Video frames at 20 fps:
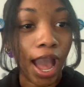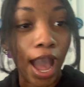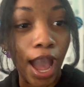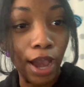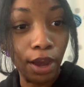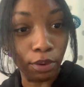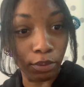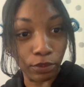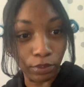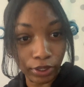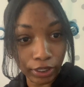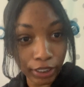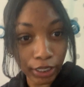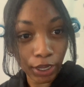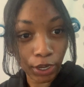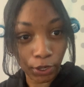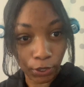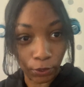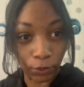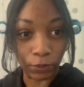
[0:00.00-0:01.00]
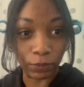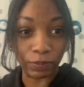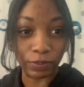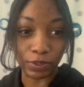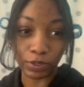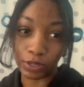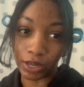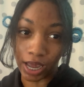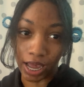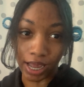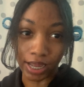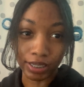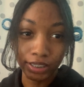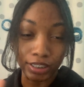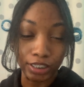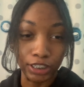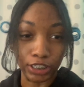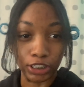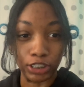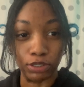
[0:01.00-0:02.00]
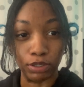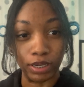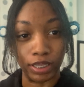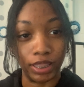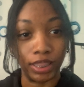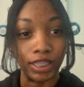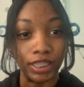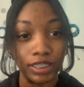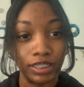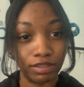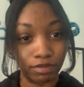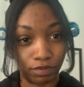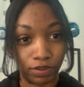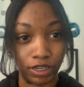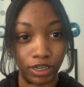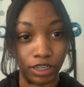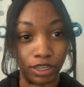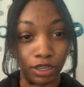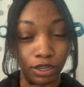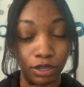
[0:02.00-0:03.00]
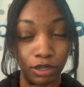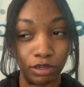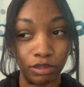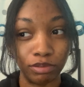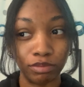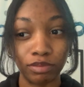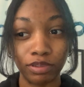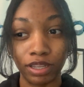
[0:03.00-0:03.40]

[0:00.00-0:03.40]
i really hope you guys enjoyed this video